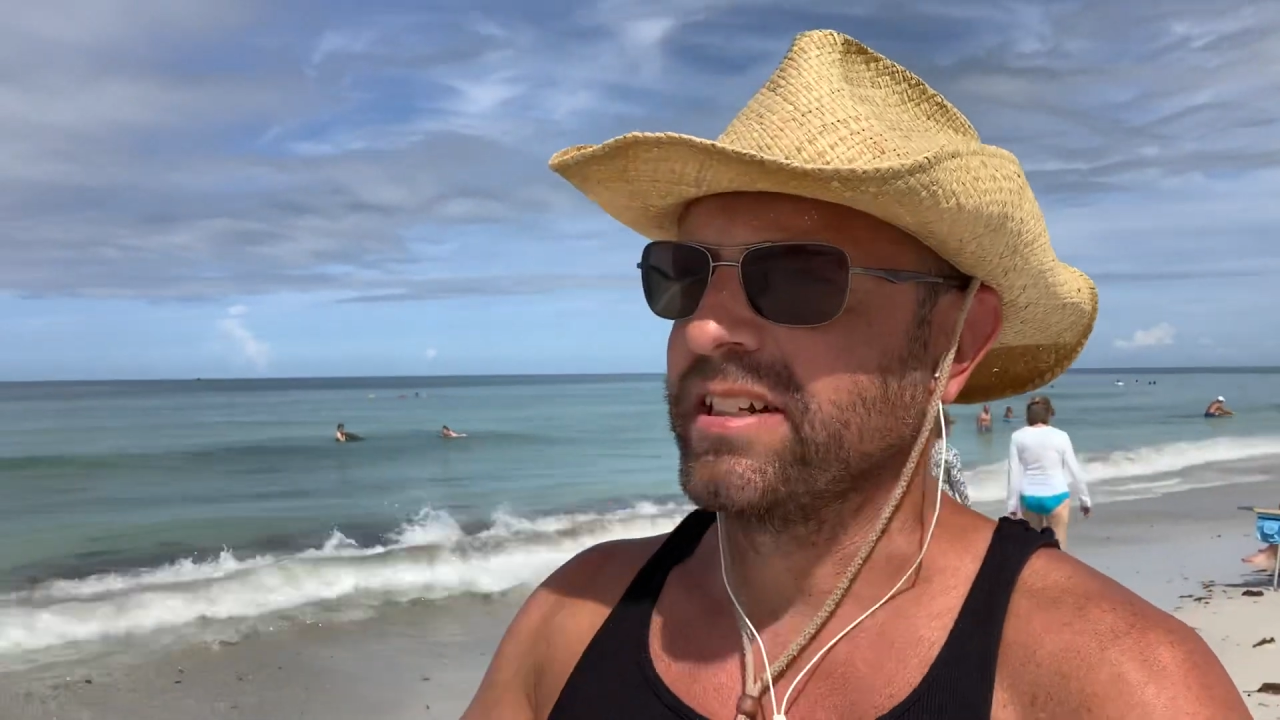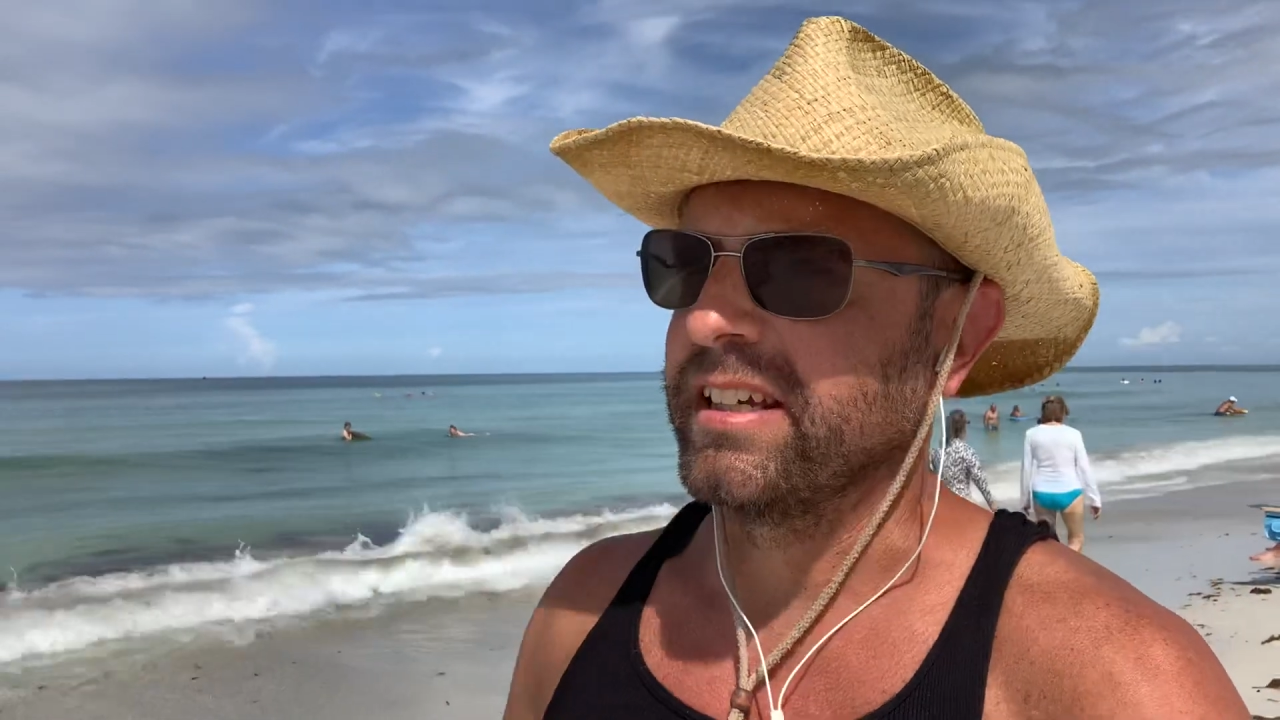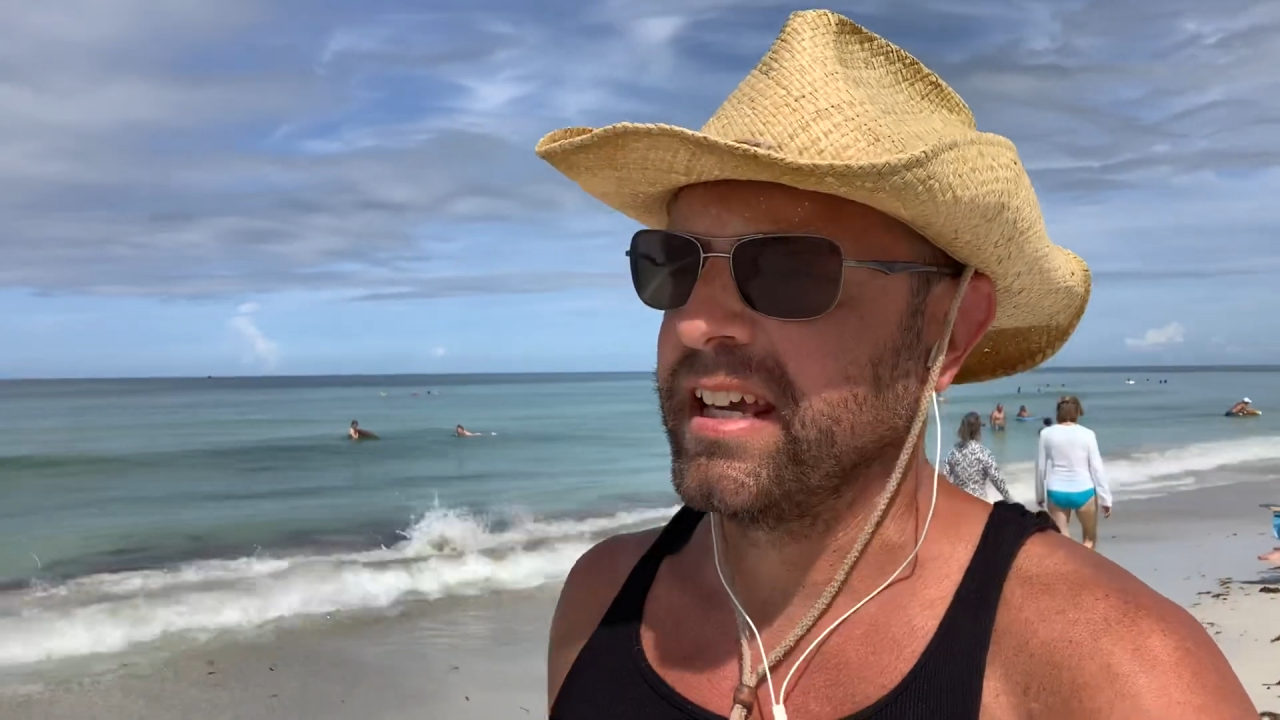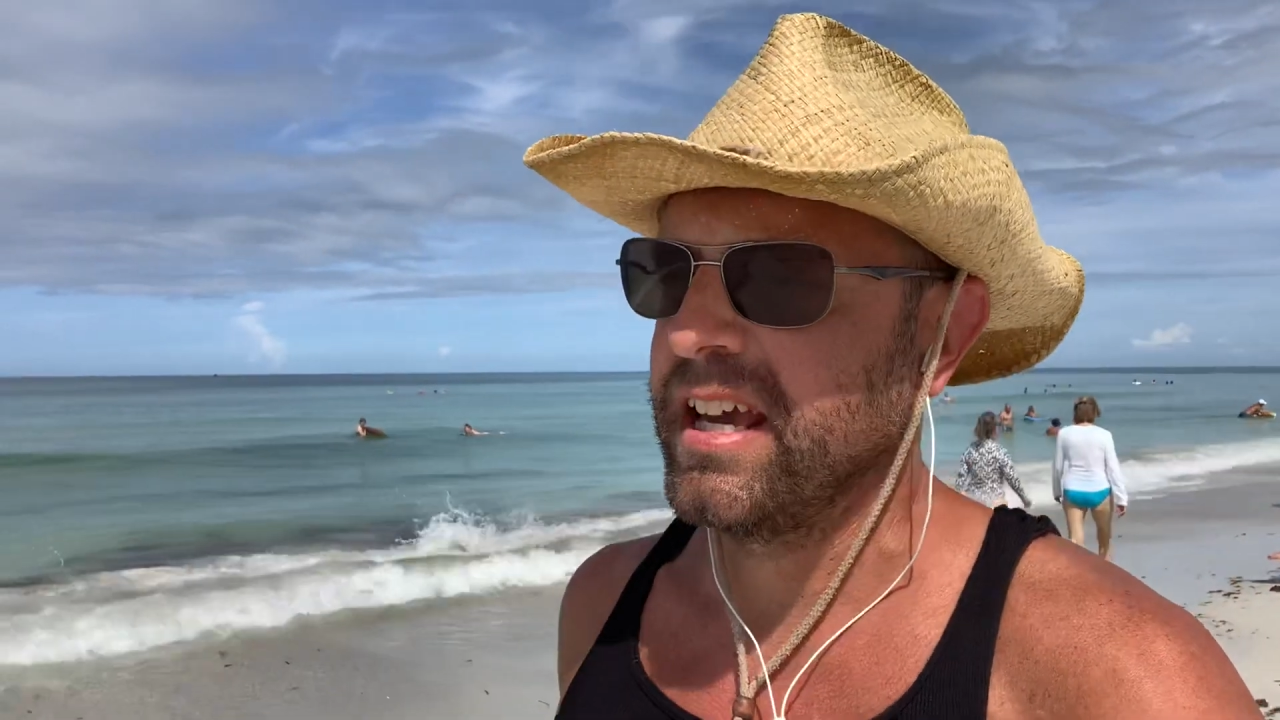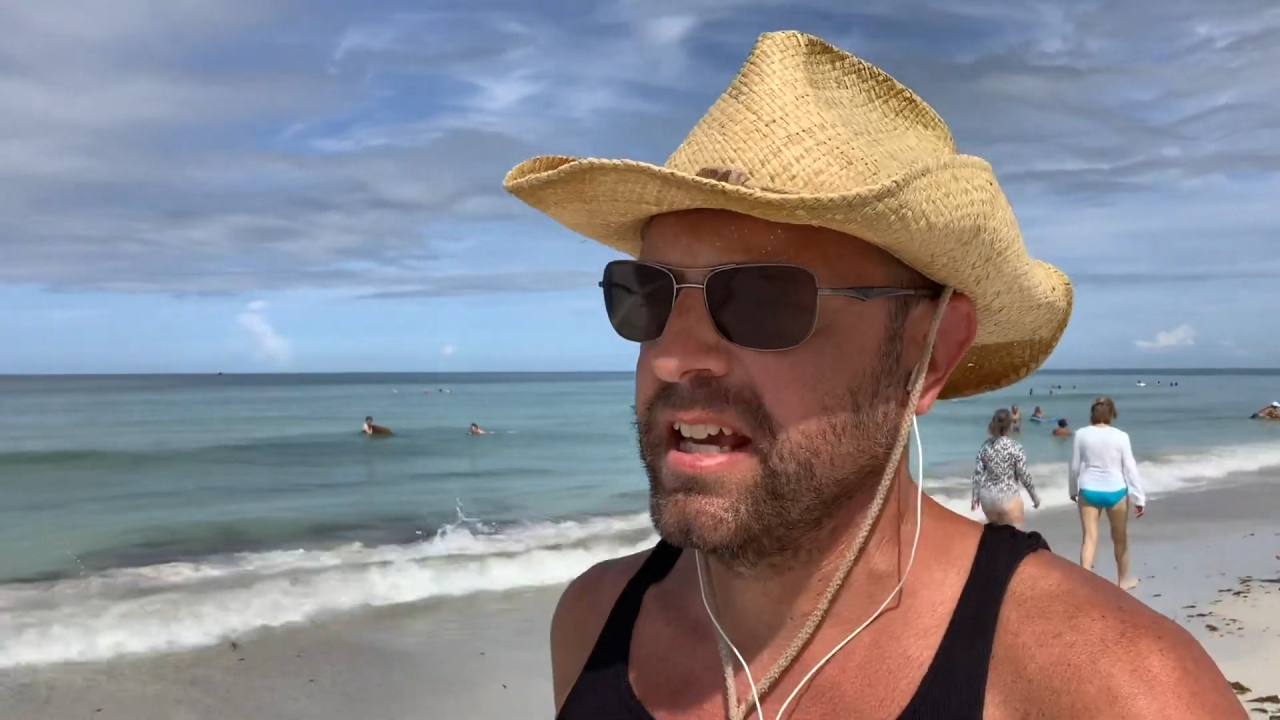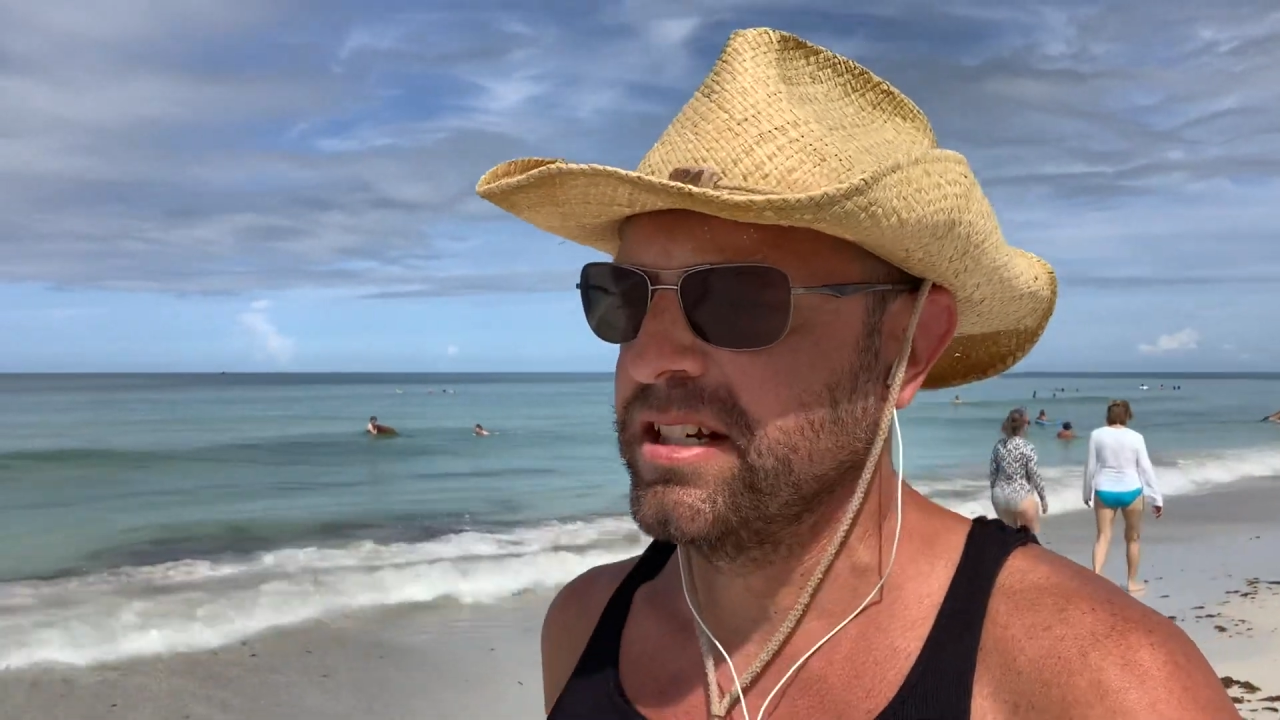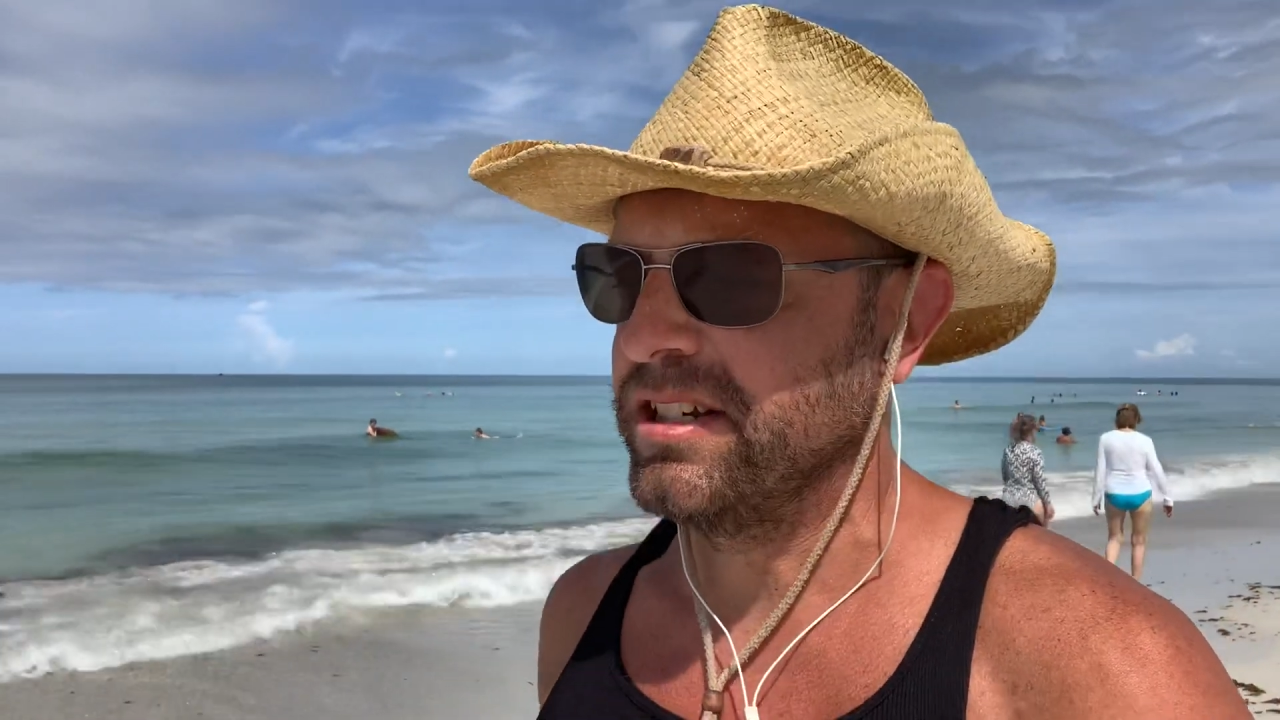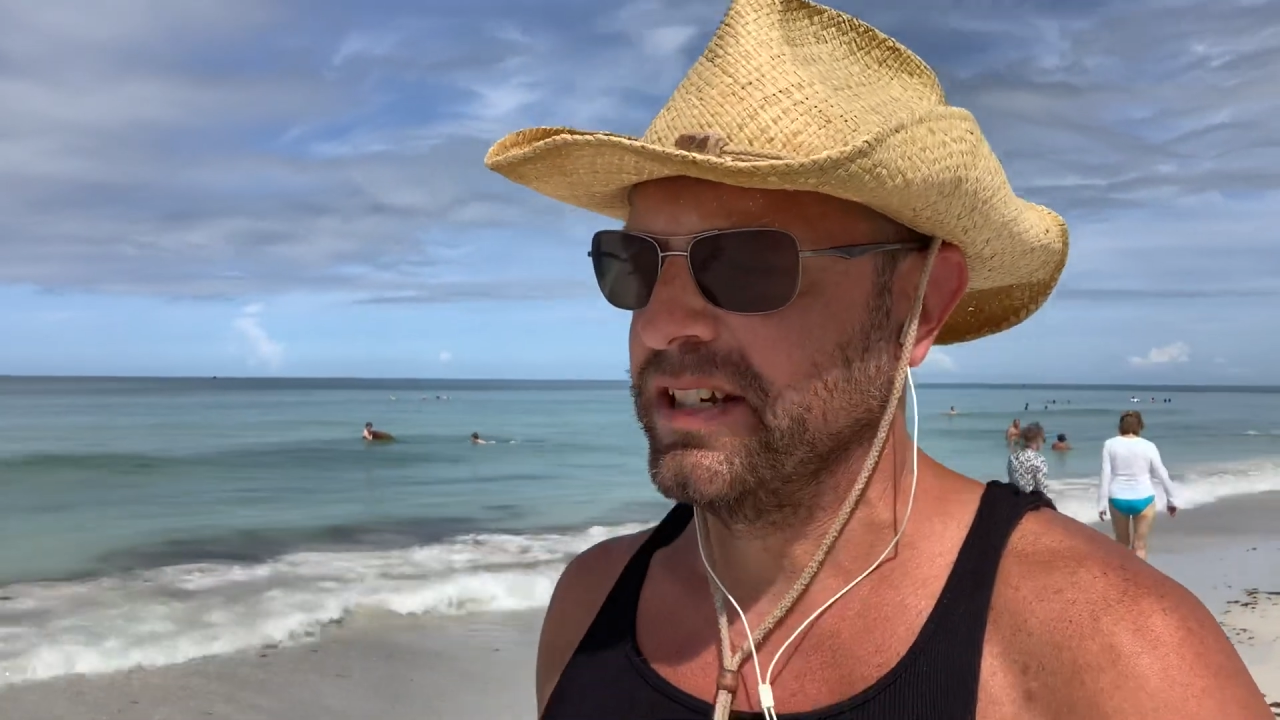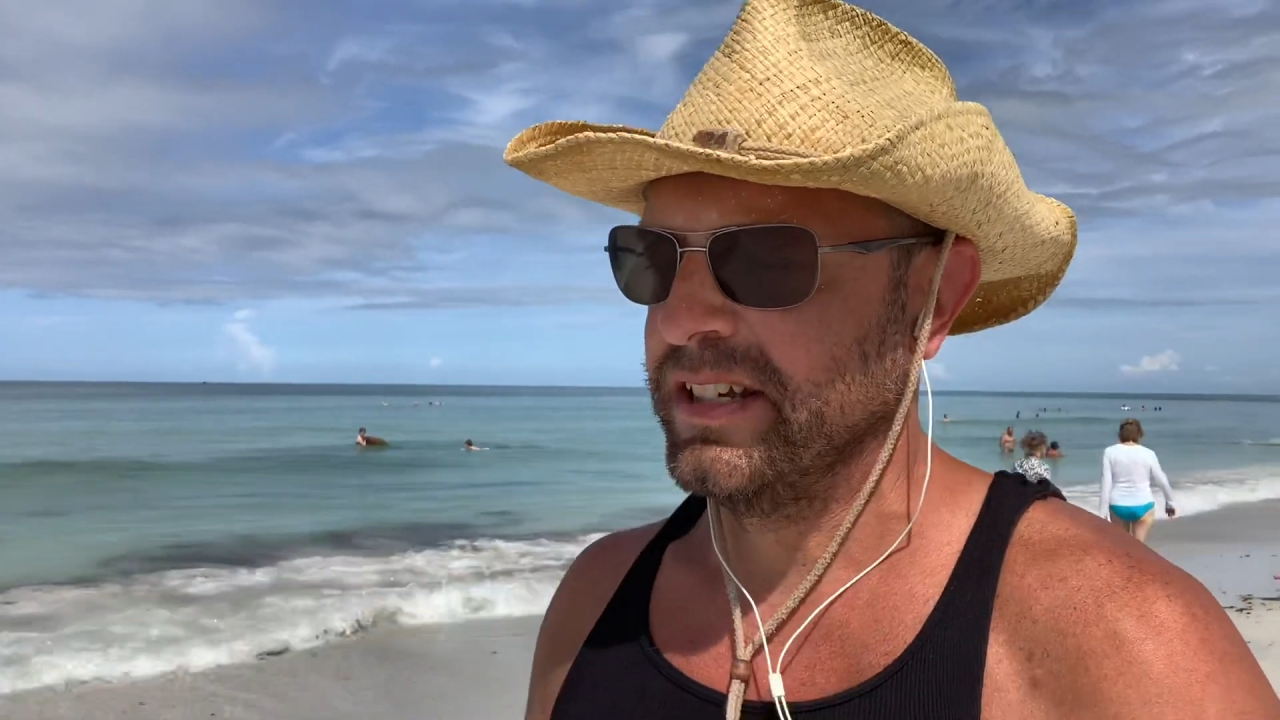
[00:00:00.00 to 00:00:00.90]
engaged,